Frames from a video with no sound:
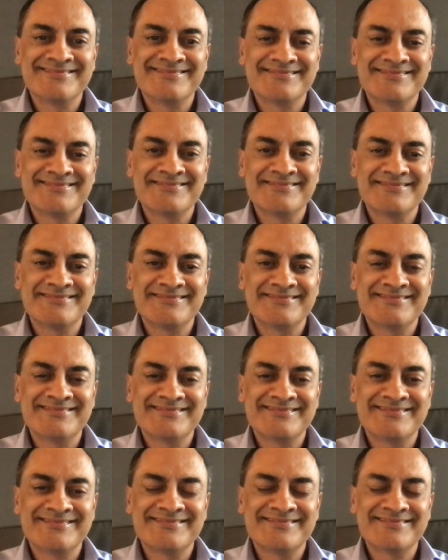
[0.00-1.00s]

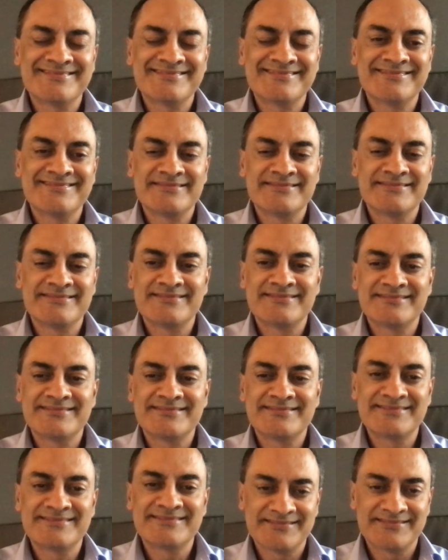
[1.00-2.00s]

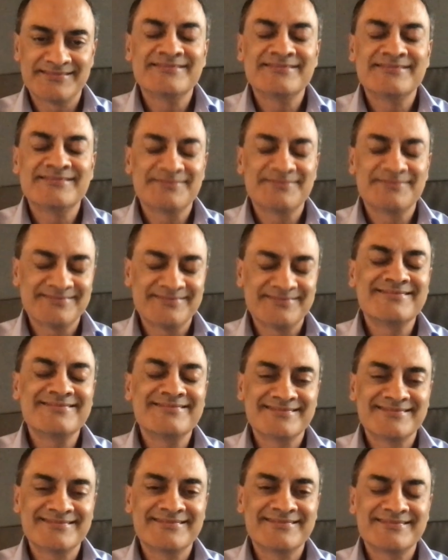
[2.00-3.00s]

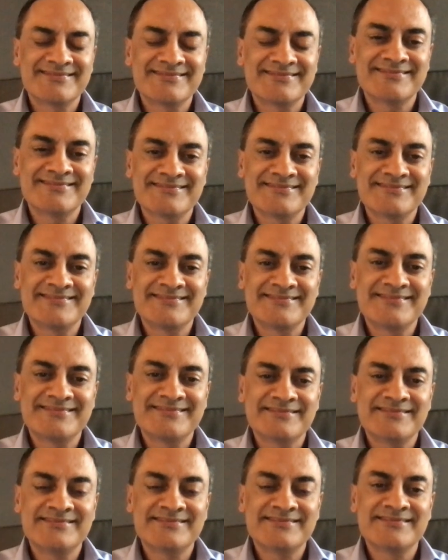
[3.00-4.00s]

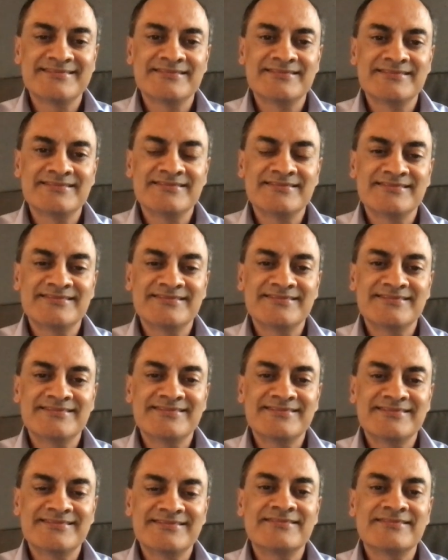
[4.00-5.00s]

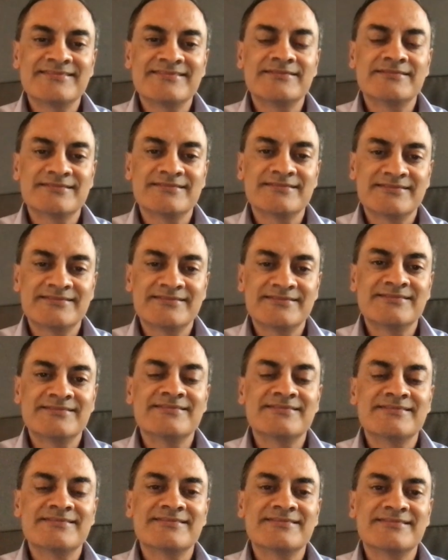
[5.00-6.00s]

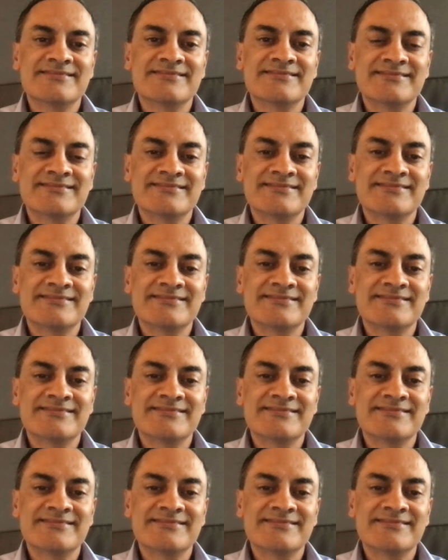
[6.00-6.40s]
This person isn't speaking.